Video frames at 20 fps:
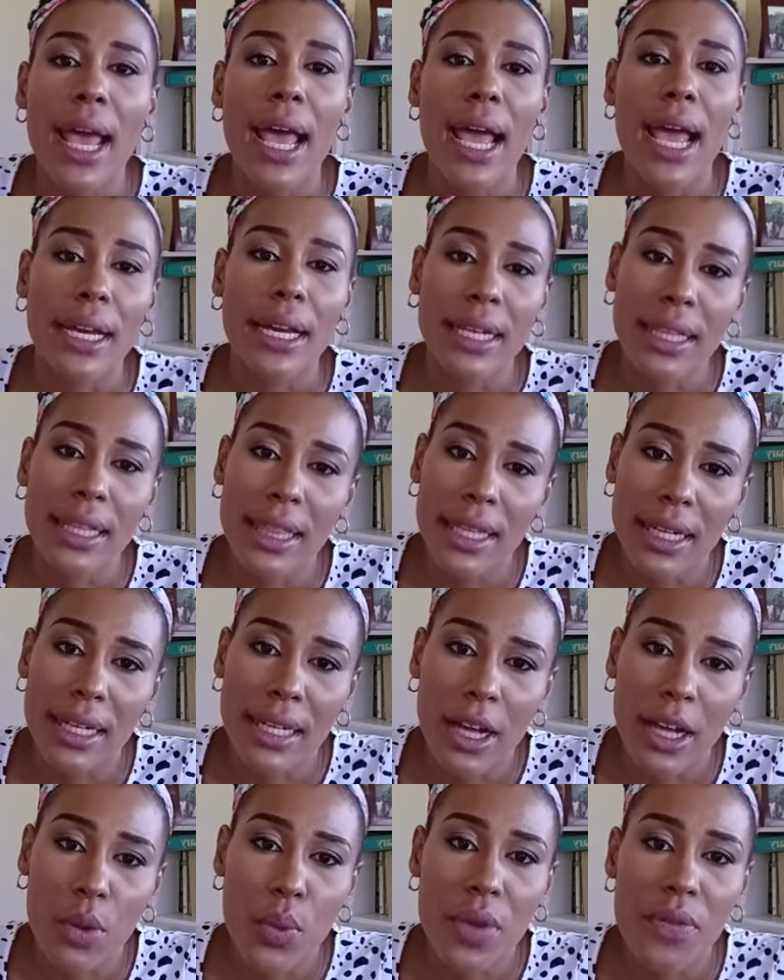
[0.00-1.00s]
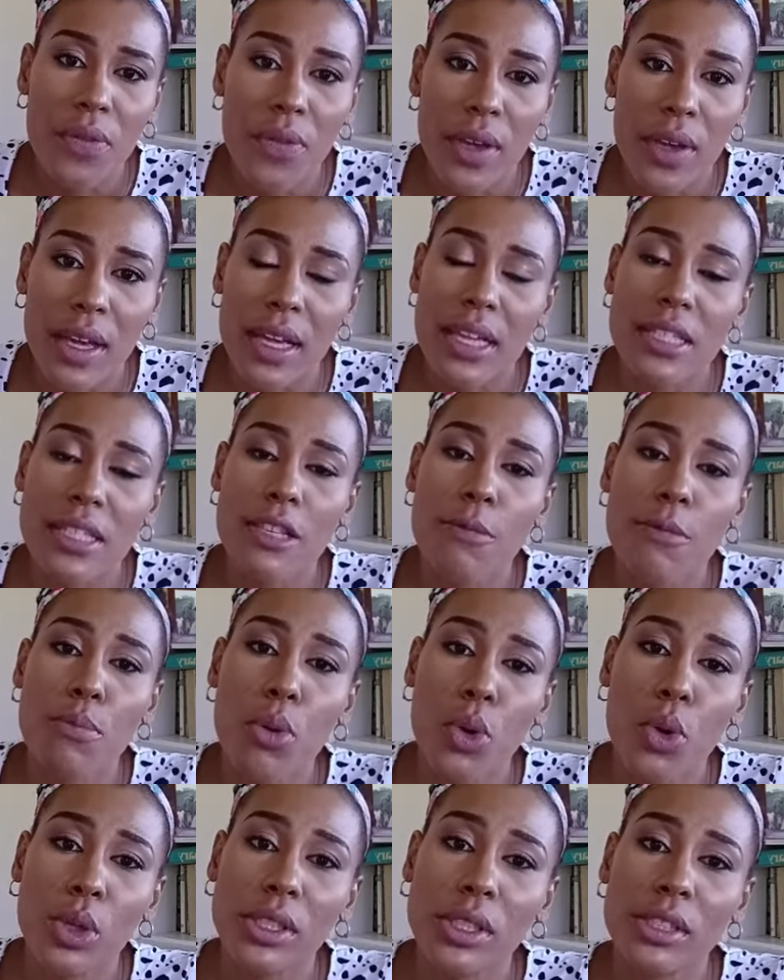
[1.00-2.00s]
anything that we figure is
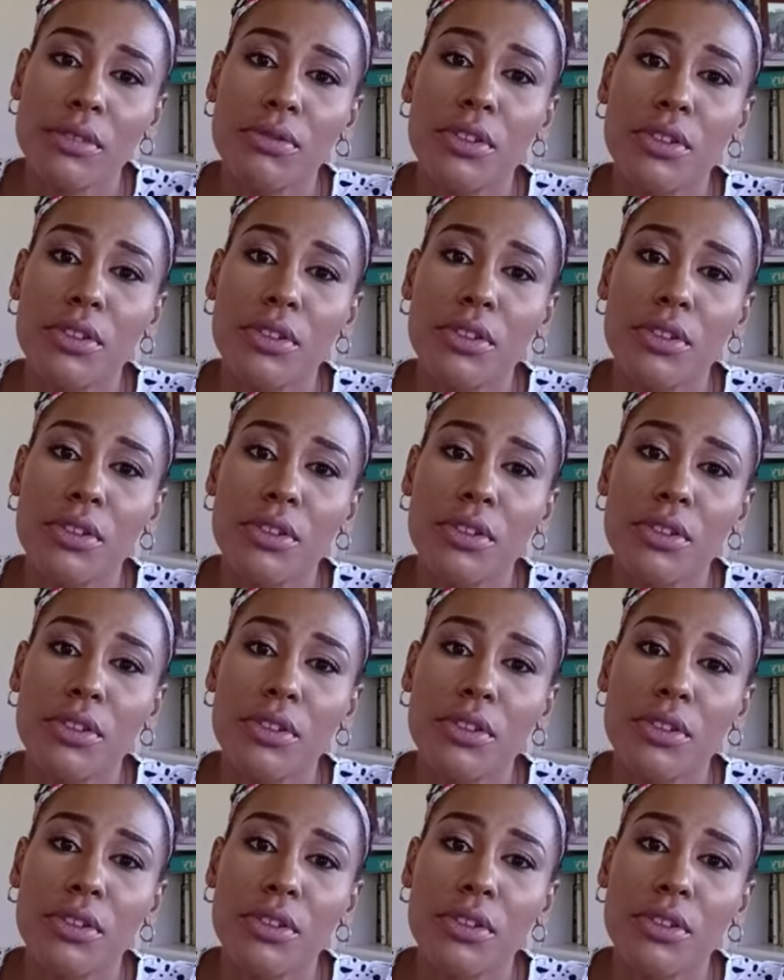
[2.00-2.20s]
important